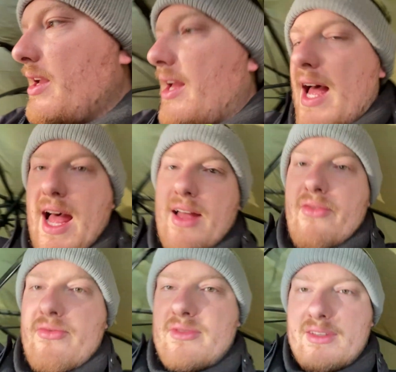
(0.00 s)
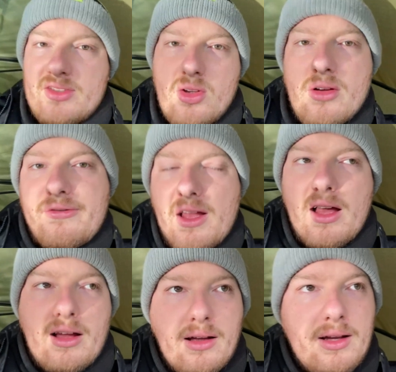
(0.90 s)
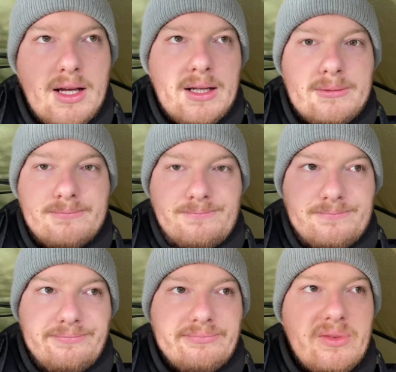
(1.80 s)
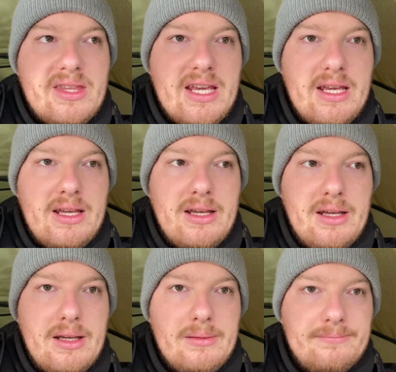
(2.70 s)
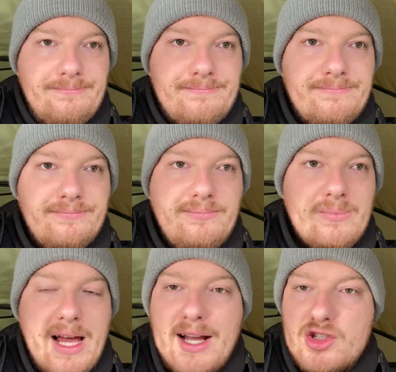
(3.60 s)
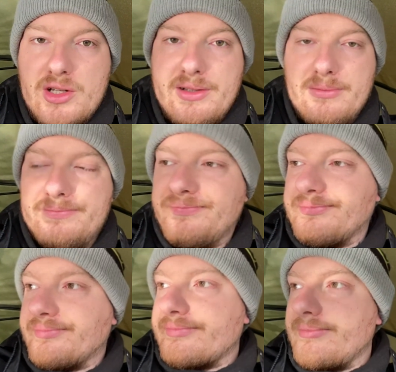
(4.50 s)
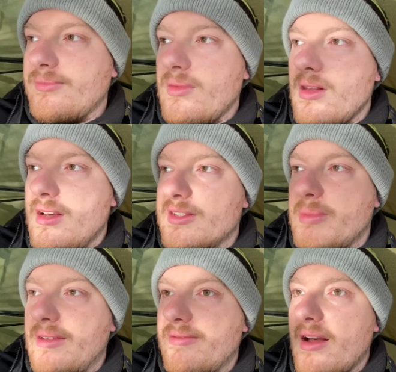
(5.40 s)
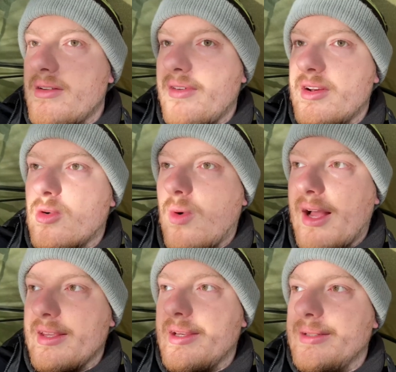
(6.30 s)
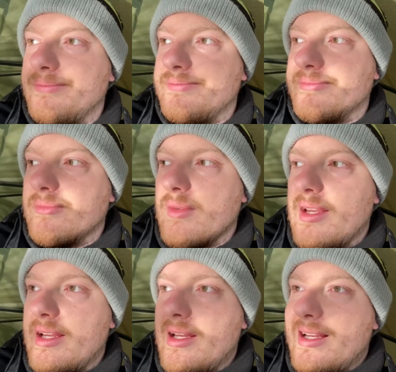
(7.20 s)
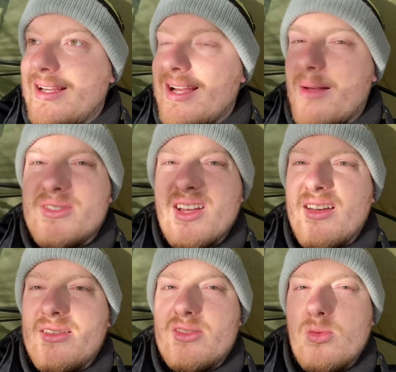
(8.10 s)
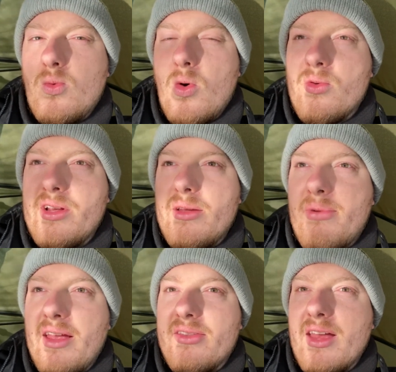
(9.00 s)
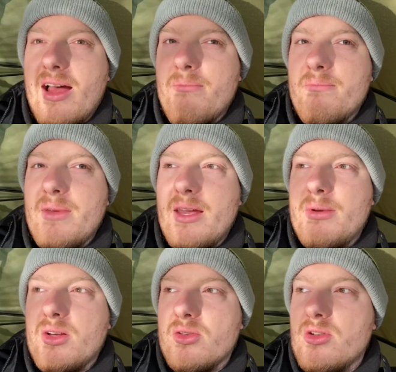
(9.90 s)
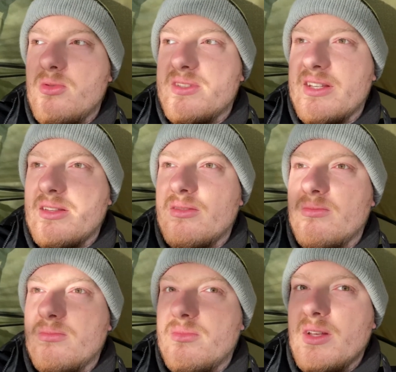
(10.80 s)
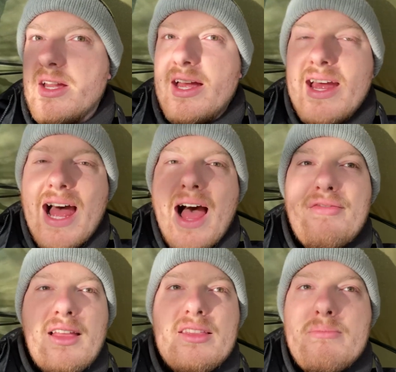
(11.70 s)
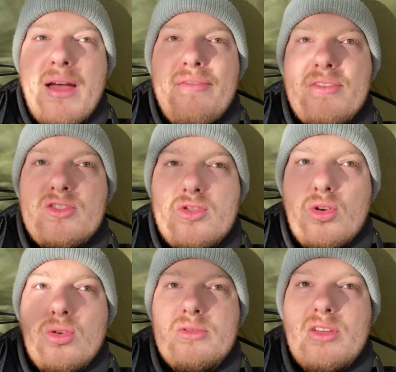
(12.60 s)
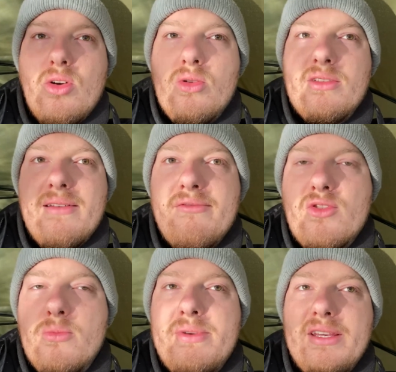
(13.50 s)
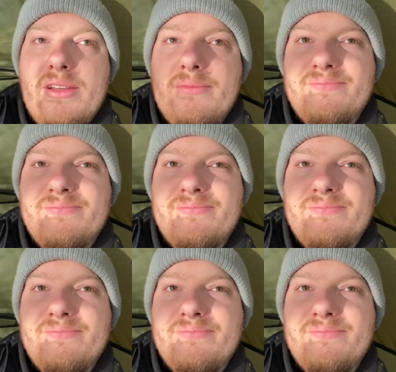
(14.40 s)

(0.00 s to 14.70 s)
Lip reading: and so far the action has been very, very quiet. I'm starting to worry a bit that I'm maybe not using, I feel like the method's good. The hook length could be